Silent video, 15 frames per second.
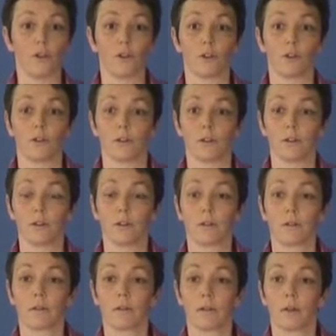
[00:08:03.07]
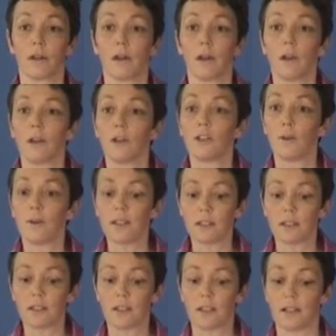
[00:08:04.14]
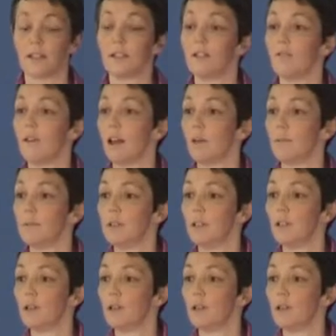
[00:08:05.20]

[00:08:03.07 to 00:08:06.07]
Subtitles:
doctors. So is this list developed in